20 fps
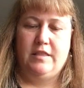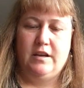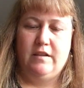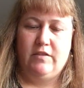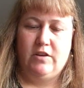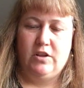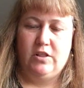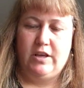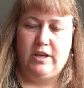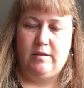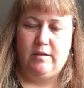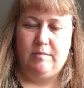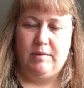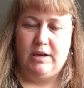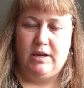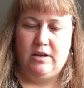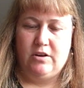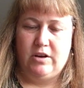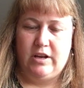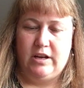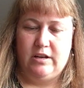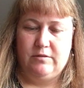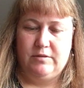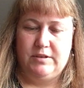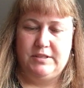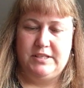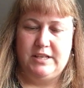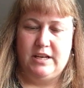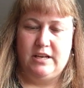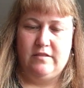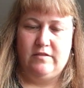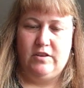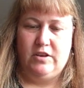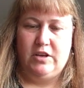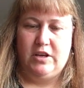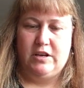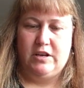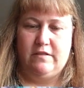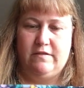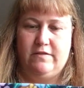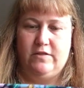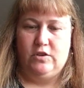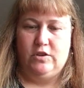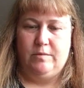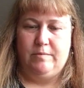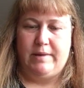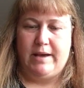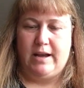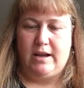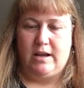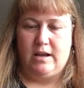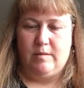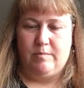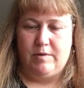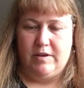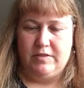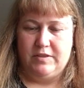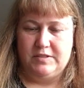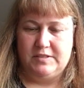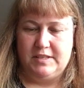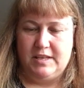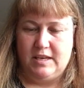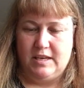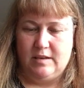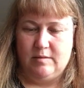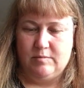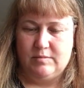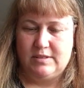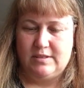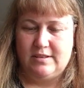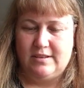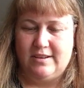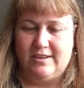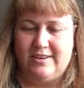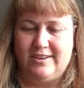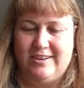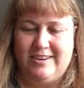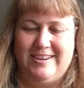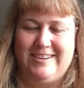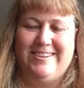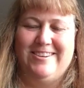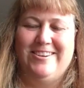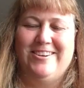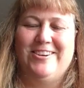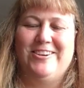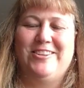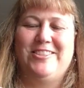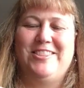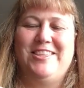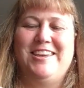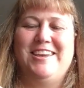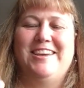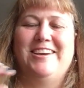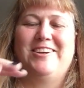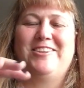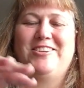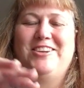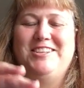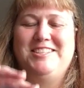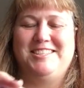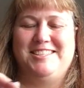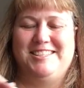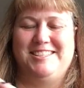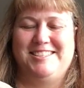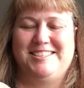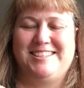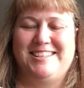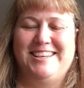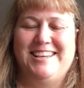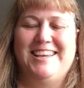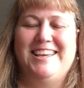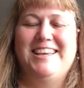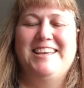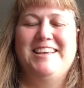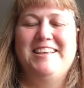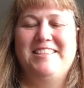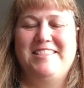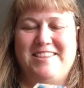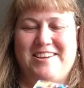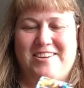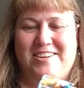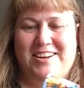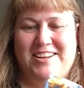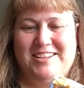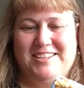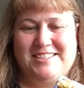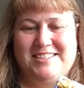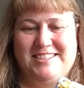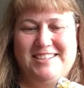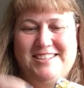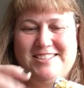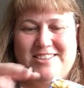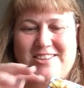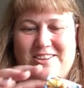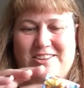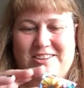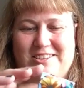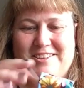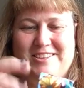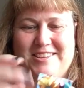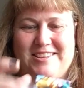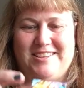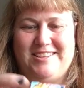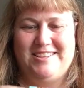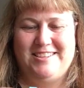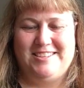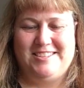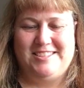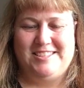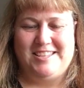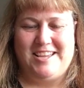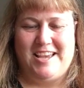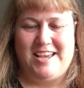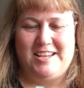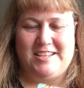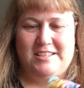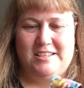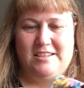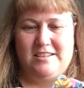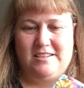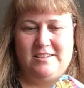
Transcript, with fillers: then if you're like me and you're anal retentive and you gotta fold it back up on the seams or the creases, there it is, it's all set.